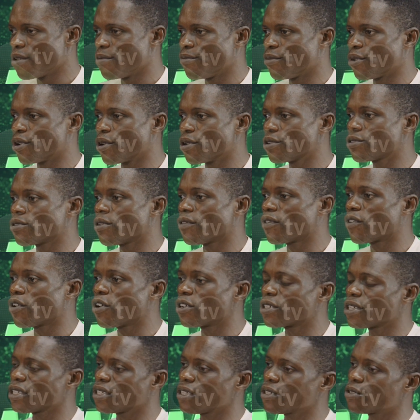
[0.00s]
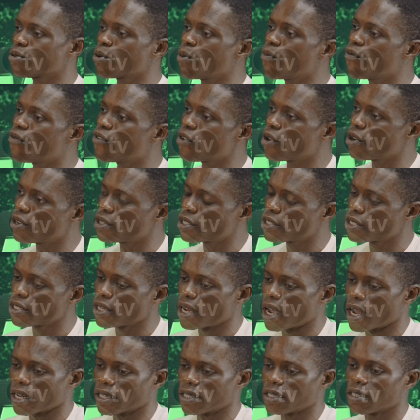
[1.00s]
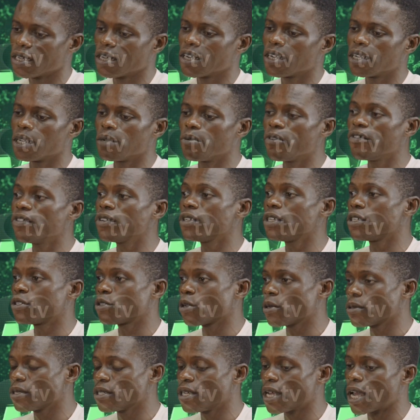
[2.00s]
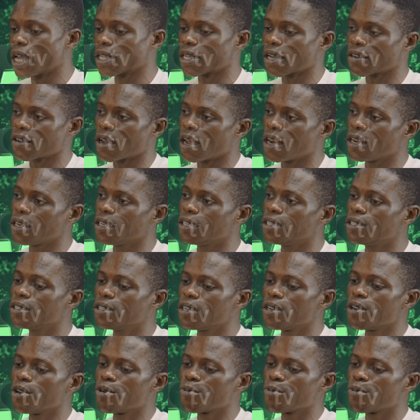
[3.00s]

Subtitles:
because of course it is obvious that removing the subsidy has actually